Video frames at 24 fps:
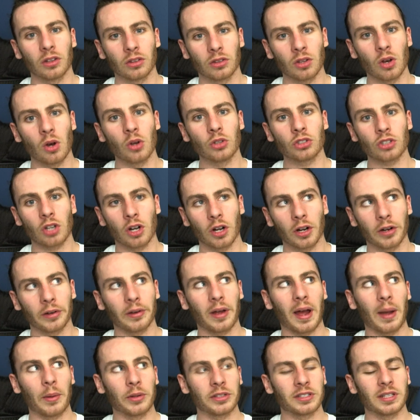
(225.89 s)
Those are,
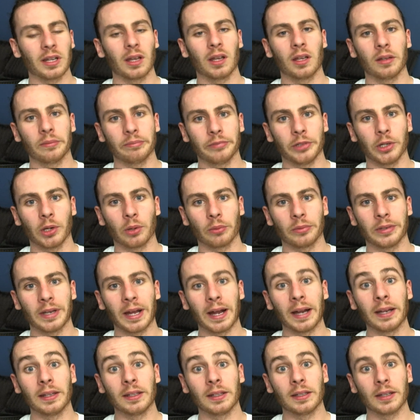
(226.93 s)
I would say, you know,
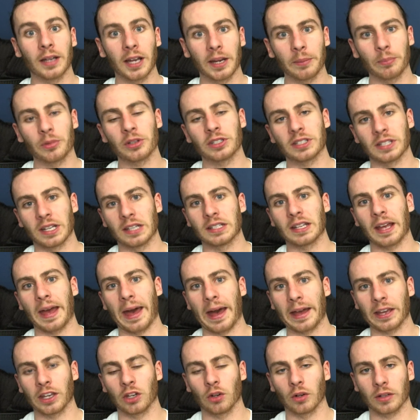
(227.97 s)
99%
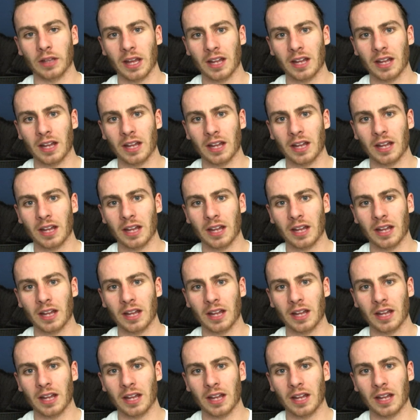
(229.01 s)
accurate.